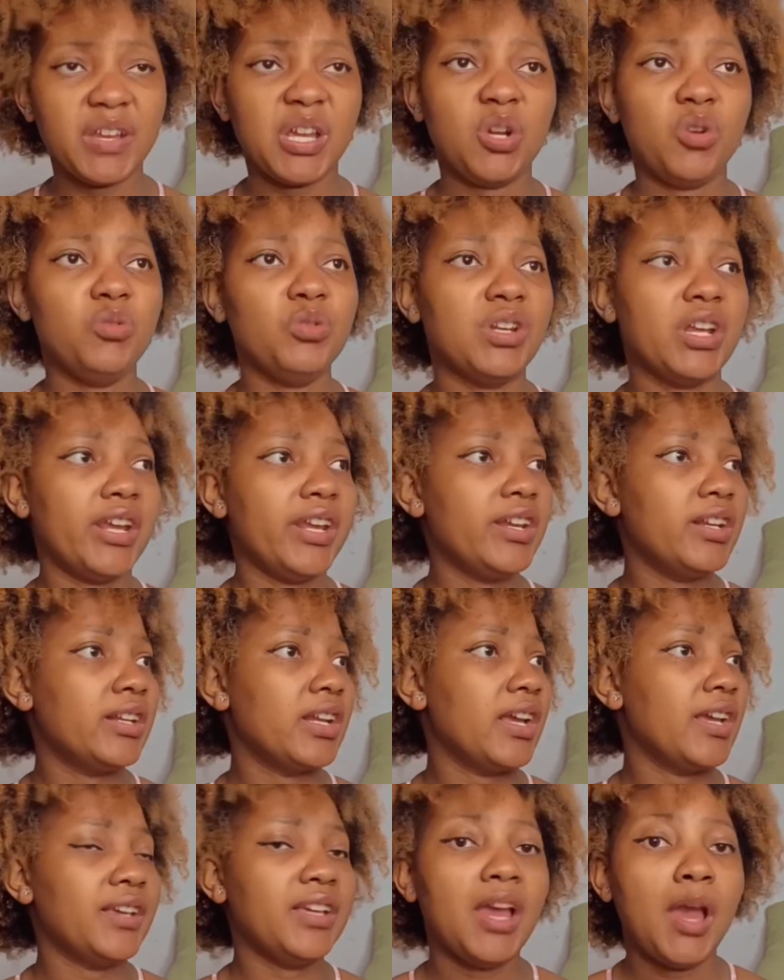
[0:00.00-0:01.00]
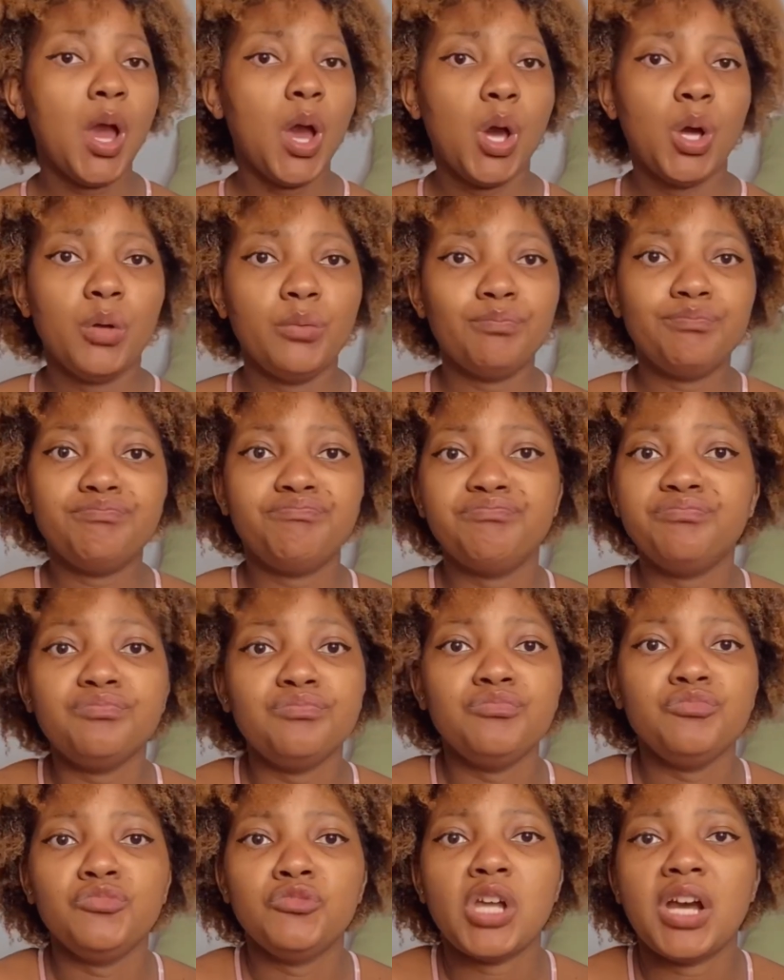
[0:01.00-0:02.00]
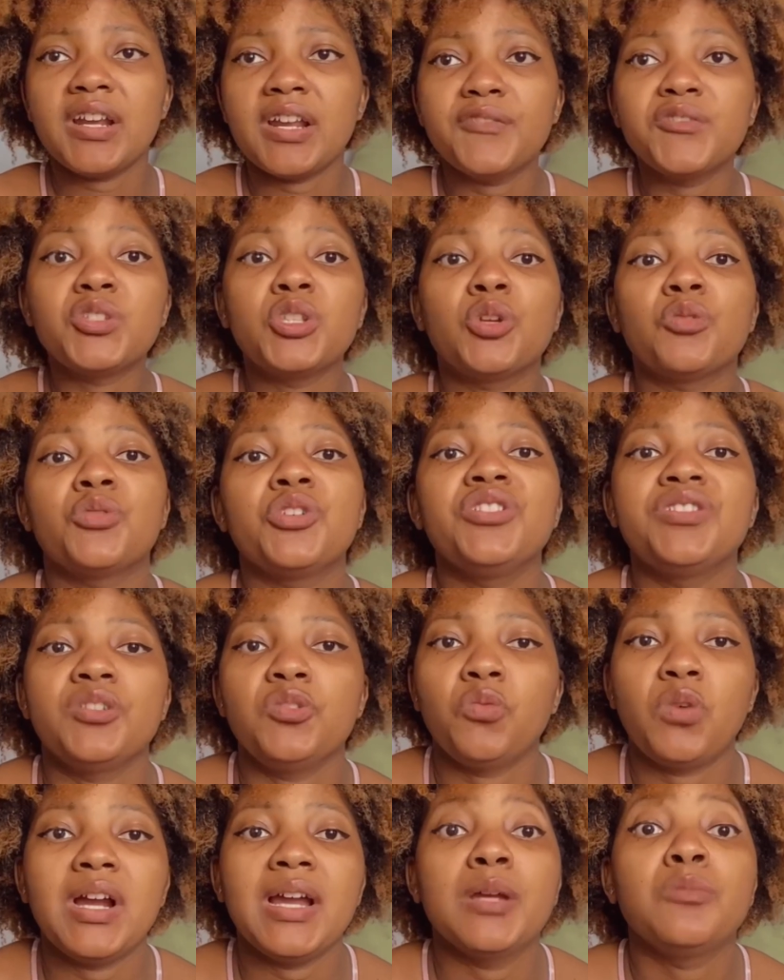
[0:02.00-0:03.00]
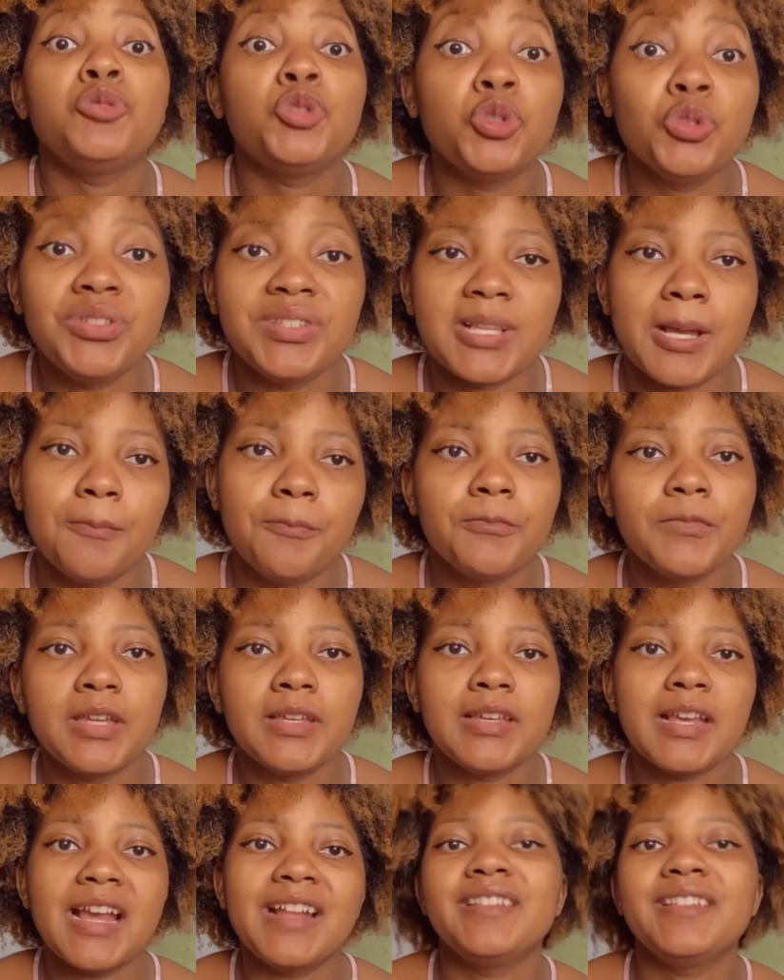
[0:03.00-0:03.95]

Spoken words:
I don't like not having a reason why I'm doing something,